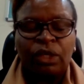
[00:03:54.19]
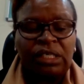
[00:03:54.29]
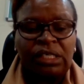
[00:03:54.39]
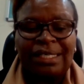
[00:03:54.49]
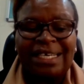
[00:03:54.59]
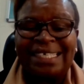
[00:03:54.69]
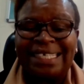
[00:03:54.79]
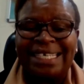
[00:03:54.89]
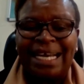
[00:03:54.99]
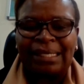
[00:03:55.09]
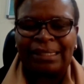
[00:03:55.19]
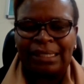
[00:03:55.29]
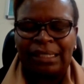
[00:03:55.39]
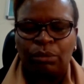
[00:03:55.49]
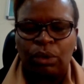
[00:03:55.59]
It is easily
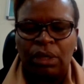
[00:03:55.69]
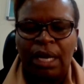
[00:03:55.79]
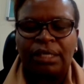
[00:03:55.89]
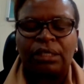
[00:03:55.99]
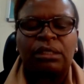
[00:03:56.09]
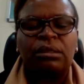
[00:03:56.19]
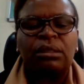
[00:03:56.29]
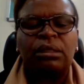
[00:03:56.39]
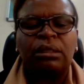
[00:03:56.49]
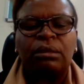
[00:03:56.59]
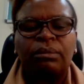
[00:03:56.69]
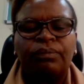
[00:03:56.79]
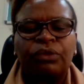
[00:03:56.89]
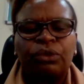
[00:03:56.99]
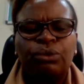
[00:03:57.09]
accessible, and
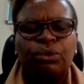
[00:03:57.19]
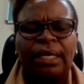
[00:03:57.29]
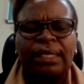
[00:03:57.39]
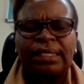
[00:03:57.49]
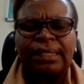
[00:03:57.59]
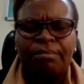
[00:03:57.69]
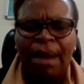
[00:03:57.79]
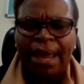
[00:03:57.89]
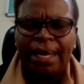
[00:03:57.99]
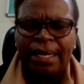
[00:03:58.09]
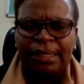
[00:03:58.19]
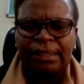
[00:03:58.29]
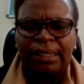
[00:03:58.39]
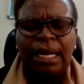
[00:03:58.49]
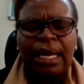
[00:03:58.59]
you can easily buy
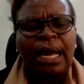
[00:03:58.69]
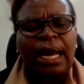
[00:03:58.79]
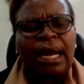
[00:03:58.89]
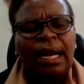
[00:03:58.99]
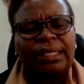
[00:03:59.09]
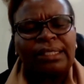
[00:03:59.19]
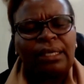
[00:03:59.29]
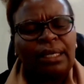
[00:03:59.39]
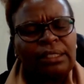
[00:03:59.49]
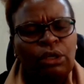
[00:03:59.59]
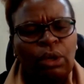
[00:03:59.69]
it as